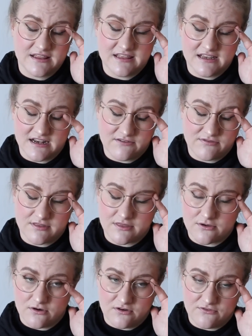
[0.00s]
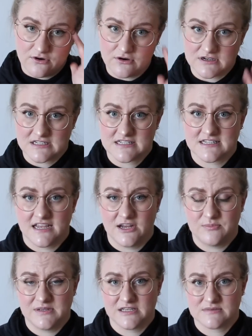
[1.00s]
the 11th of August,
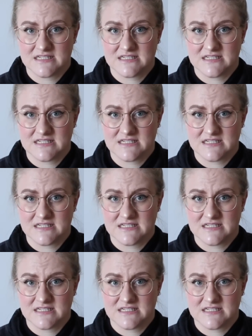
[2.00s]
8 p.m.